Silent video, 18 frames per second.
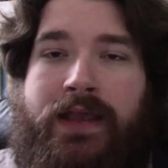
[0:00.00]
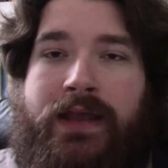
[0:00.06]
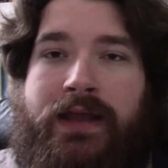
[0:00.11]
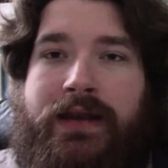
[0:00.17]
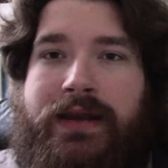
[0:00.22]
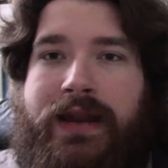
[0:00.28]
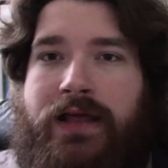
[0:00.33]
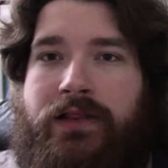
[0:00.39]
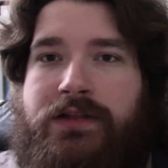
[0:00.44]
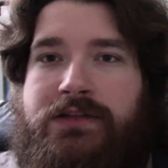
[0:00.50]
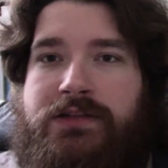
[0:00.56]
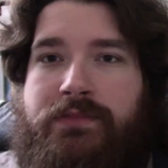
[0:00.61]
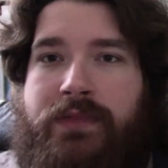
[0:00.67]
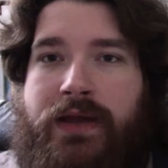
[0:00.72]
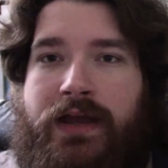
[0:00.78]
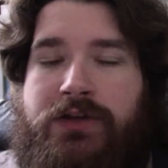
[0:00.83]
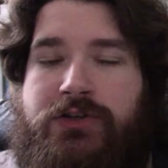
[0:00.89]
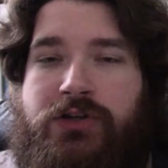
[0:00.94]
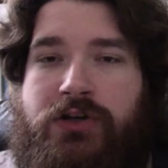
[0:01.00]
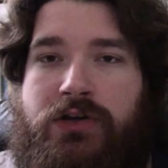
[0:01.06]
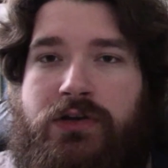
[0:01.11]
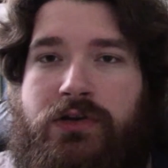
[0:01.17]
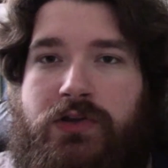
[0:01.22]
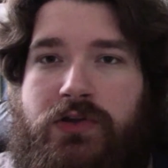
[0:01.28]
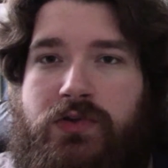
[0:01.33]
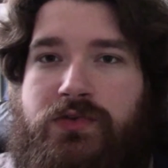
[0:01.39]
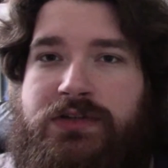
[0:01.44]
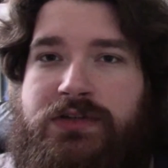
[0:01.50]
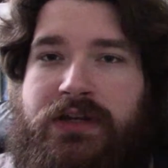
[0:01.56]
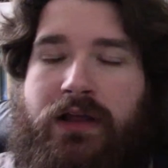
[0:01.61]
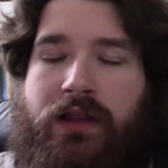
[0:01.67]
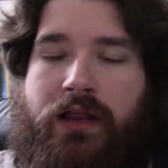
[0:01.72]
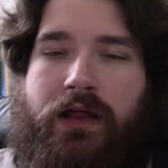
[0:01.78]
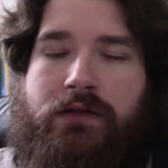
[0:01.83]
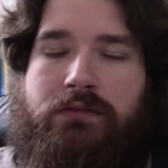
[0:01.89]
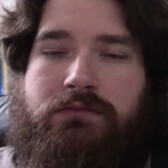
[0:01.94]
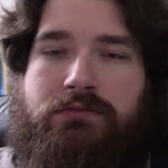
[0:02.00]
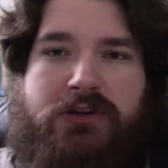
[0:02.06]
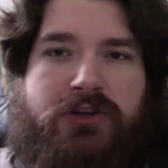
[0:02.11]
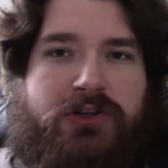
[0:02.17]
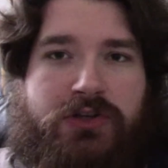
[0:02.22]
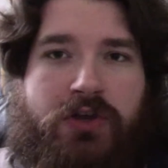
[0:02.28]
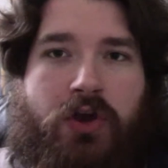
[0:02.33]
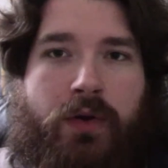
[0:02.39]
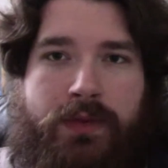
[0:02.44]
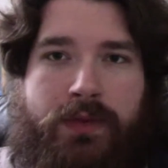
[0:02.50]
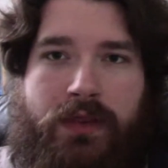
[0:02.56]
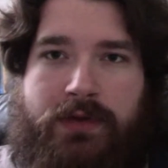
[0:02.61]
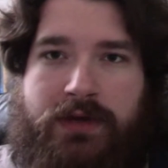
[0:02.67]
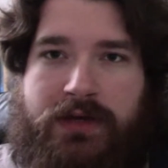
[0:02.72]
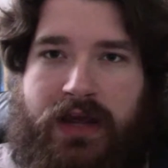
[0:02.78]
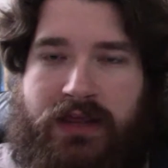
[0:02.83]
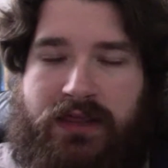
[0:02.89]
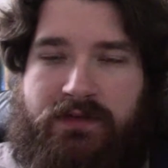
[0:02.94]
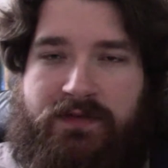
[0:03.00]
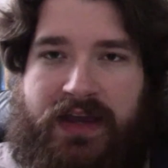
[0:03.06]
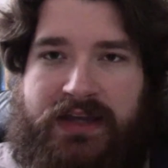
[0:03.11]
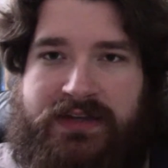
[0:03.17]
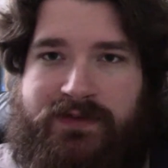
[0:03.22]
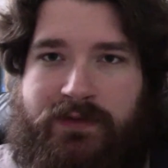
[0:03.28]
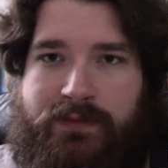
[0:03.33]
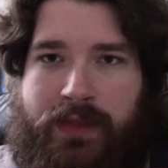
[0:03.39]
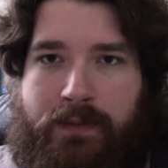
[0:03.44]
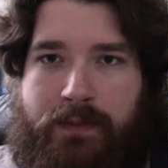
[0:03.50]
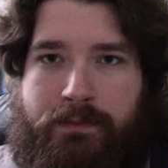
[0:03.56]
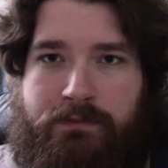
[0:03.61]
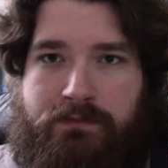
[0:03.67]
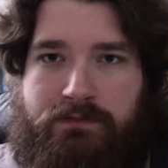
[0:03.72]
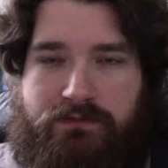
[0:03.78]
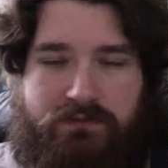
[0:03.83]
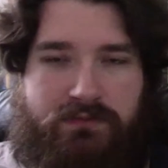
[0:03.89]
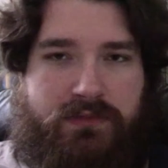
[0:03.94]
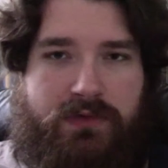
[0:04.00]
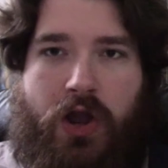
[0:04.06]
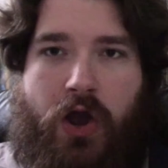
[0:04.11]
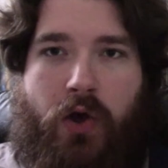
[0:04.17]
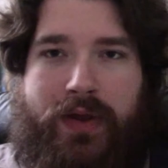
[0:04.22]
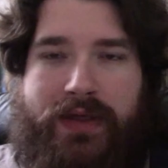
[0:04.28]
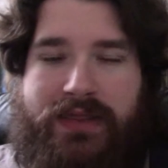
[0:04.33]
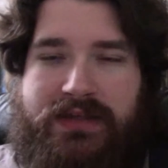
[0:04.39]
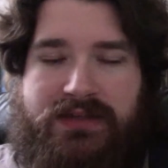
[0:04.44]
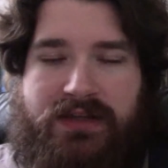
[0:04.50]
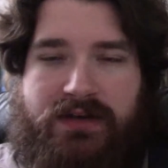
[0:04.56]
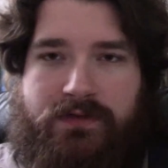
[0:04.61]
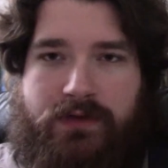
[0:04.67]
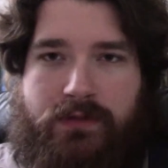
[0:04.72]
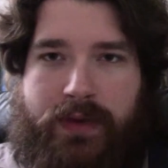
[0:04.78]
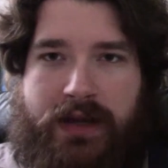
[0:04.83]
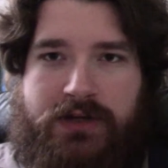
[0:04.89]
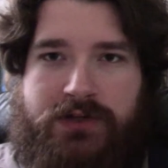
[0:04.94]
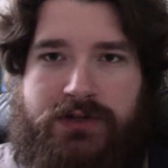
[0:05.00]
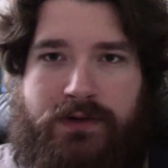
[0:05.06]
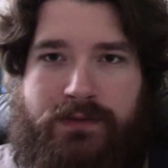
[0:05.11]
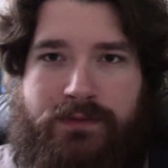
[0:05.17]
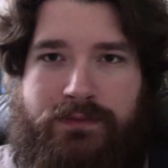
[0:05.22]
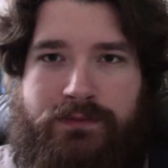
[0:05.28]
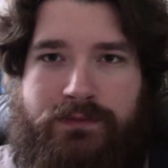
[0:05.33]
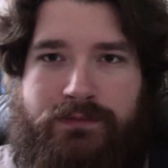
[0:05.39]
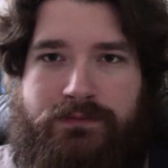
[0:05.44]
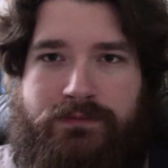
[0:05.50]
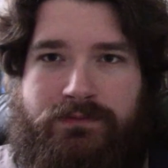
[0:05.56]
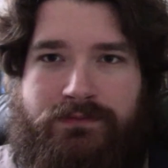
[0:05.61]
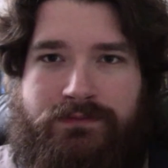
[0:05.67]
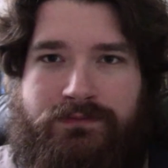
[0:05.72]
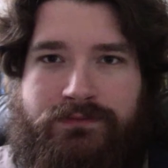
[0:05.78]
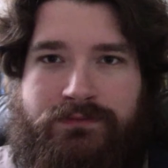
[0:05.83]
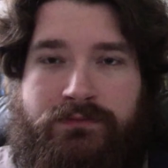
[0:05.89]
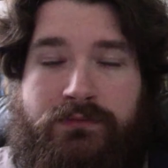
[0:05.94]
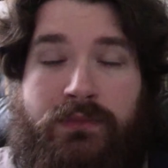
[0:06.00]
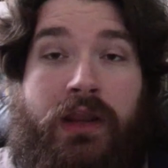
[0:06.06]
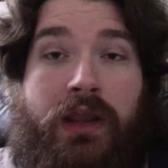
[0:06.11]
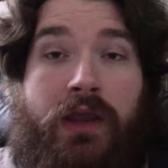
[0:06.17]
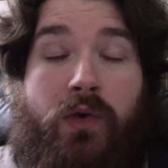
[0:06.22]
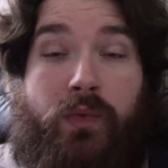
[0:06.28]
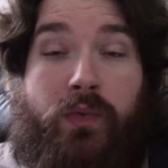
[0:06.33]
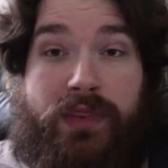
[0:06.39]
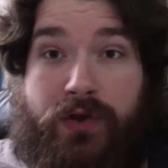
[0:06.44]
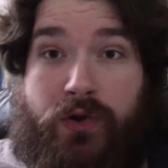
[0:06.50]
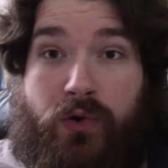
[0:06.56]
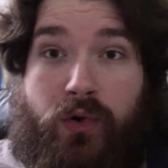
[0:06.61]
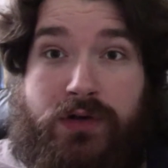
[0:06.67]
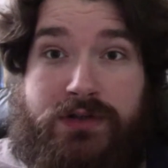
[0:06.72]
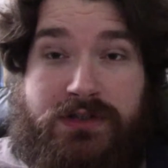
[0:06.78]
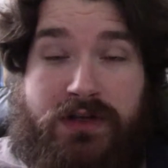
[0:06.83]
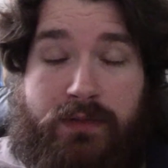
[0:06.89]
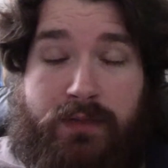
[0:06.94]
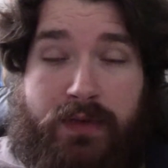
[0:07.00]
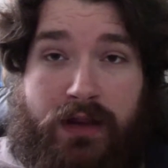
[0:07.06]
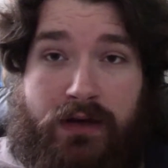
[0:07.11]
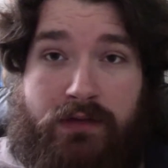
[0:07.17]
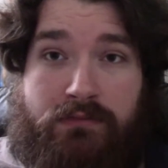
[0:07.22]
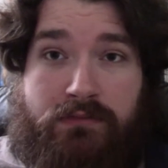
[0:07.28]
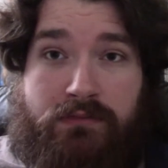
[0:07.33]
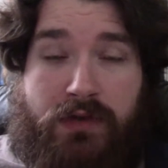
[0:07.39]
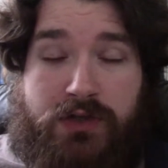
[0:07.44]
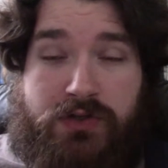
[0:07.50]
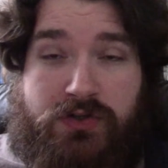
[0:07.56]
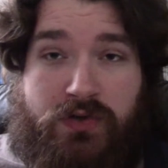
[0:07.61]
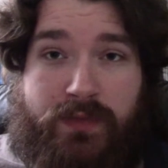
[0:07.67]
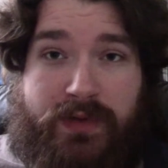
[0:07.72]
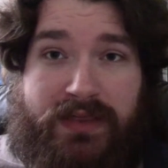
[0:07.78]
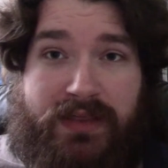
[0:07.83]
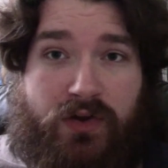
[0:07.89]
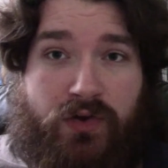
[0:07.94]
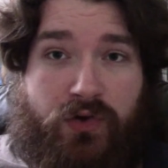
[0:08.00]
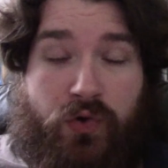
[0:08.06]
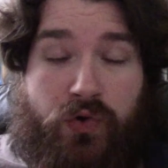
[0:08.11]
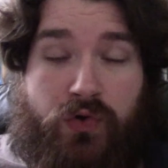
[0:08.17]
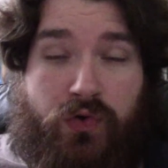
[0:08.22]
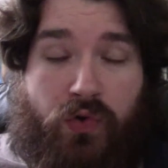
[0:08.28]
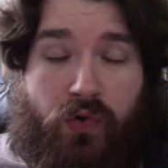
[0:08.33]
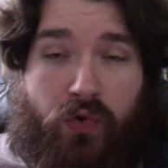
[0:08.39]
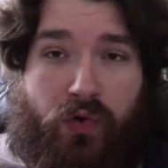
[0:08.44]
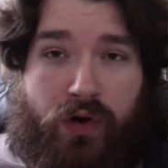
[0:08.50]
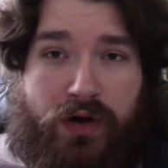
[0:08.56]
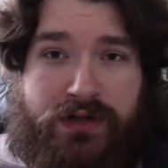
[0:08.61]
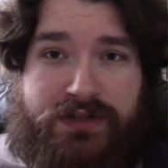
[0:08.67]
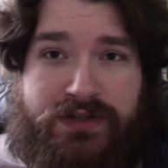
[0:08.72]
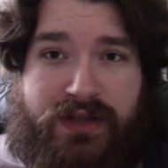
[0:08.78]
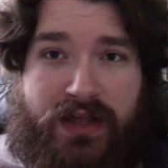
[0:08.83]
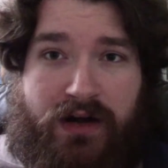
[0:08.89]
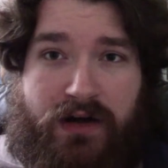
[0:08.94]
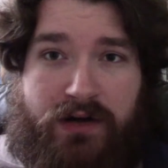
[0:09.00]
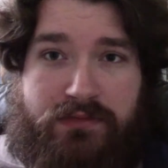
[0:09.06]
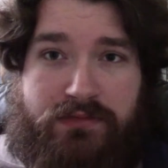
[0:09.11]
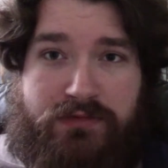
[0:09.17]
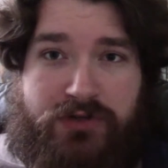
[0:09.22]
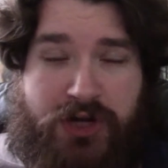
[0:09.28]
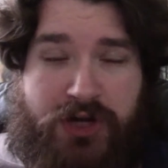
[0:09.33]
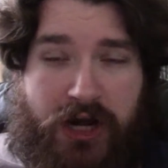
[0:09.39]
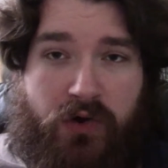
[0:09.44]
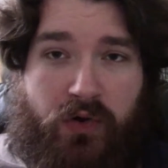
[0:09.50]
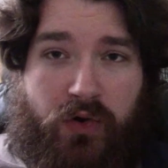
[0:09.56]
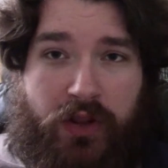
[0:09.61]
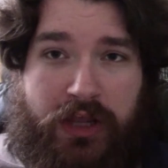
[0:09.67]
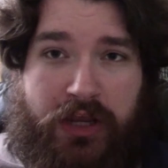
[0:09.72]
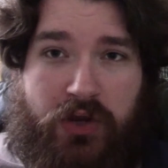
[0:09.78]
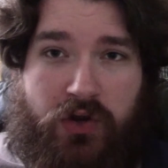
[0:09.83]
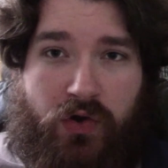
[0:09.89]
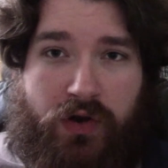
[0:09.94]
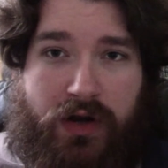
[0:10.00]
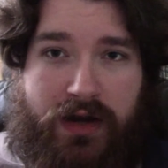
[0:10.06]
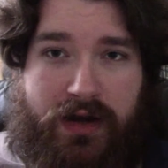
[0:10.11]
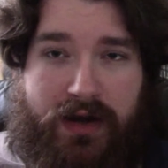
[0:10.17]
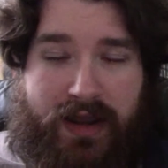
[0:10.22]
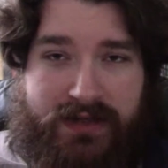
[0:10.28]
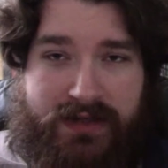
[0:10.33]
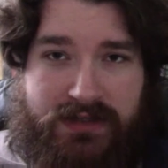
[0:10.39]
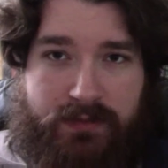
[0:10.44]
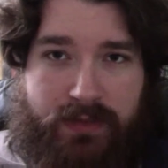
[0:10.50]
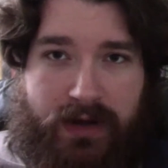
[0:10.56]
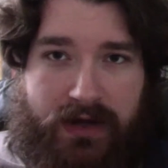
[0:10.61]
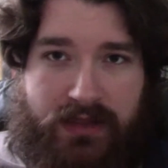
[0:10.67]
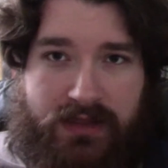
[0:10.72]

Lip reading: Now let's imagine you steal it. You just go up to them, you take the vase from them, knowing this information. When the courts come in, assuming they're good courts that are generally good at estimating